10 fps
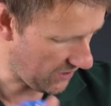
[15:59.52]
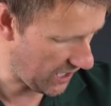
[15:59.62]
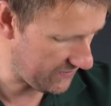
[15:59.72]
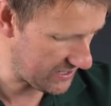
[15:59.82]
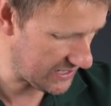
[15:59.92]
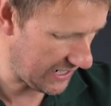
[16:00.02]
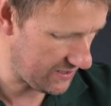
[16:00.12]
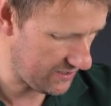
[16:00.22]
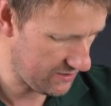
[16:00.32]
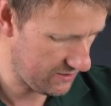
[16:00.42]
5er
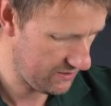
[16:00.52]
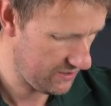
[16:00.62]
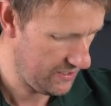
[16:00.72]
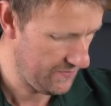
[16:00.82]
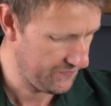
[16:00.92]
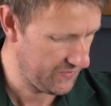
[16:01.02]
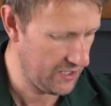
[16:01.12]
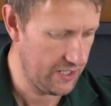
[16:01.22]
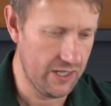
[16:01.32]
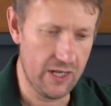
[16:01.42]
standard.
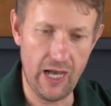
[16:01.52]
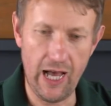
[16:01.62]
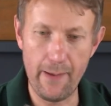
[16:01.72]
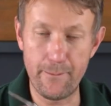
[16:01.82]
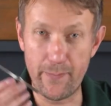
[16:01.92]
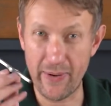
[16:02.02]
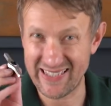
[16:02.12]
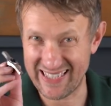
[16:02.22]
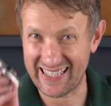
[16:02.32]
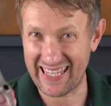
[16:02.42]
A
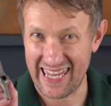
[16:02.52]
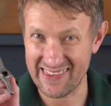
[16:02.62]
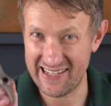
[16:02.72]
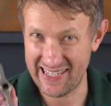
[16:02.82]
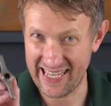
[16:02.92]
better key than you